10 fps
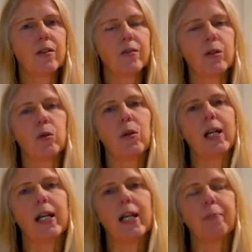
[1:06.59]
So
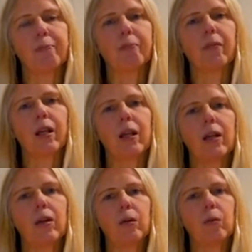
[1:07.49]

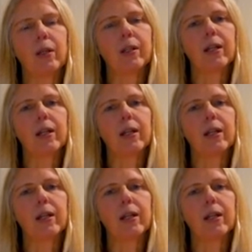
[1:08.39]
with